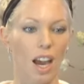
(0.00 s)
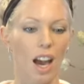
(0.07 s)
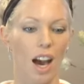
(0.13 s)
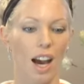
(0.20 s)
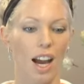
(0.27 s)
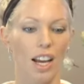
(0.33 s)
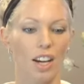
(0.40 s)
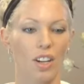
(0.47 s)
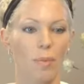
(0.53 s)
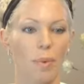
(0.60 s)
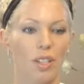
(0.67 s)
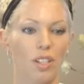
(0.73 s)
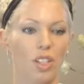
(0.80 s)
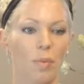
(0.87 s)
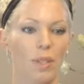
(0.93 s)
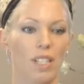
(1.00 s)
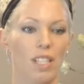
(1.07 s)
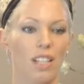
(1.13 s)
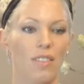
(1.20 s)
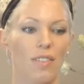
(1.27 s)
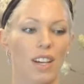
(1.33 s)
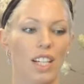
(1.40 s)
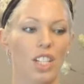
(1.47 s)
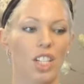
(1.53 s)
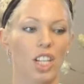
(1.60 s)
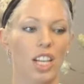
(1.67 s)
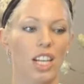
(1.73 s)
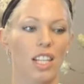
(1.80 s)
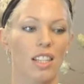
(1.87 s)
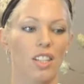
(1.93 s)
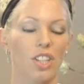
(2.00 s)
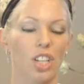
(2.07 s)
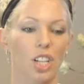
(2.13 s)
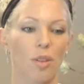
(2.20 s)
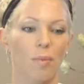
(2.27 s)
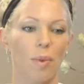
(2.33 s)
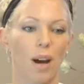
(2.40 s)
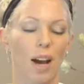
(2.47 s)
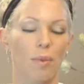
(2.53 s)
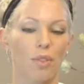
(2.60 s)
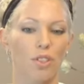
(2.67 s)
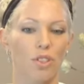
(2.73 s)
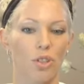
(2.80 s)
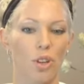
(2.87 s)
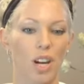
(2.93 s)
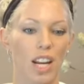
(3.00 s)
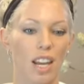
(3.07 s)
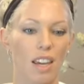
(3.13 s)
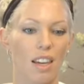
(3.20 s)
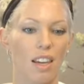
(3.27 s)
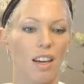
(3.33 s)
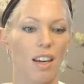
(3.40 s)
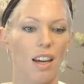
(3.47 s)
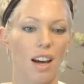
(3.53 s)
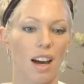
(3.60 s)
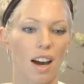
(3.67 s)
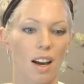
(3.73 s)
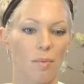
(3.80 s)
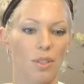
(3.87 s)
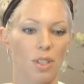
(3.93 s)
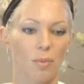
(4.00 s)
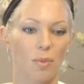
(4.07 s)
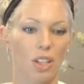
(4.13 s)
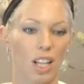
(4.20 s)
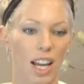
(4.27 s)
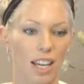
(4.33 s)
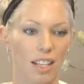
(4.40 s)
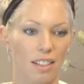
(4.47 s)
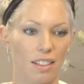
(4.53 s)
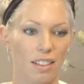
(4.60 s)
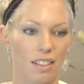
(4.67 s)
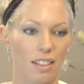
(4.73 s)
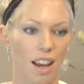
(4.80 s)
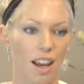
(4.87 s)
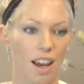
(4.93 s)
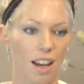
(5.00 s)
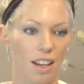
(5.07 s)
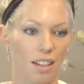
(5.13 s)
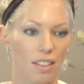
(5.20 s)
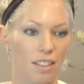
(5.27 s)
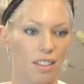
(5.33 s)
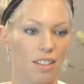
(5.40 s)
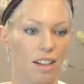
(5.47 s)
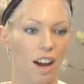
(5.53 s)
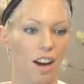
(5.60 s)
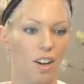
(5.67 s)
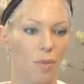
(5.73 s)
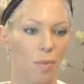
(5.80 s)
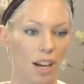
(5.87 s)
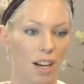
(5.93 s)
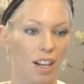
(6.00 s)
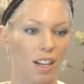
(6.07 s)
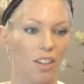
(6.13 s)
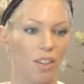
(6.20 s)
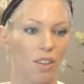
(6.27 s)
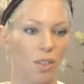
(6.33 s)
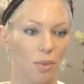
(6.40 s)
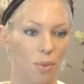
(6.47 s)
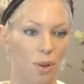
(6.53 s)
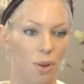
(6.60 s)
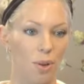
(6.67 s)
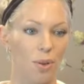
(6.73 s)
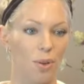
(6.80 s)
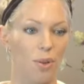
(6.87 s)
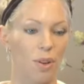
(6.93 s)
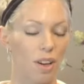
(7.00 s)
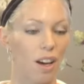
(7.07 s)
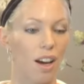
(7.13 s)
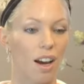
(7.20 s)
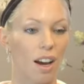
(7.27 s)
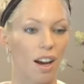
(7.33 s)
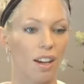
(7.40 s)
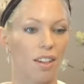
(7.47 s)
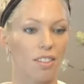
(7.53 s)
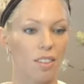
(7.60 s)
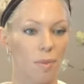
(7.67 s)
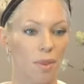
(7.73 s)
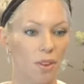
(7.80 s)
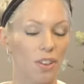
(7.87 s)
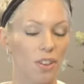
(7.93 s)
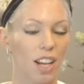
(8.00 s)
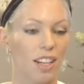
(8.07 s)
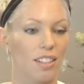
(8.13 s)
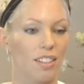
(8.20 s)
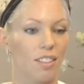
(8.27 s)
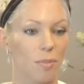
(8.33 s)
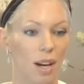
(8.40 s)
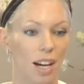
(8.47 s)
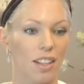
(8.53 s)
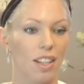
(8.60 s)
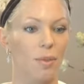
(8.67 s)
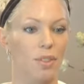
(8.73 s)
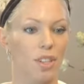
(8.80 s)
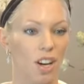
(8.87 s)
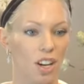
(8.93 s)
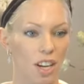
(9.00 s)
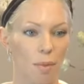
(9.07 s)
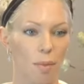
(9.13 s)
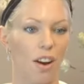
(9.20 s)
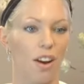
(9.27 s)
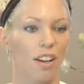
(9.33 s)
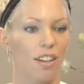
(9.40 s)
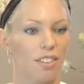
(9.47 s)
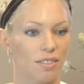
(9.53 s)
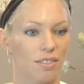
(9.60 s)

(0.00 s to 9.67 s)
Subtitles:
I heard about Super Steve Edge in the gym. I was training some clients, and I heard about it through some other clients of mine. They were talking about it.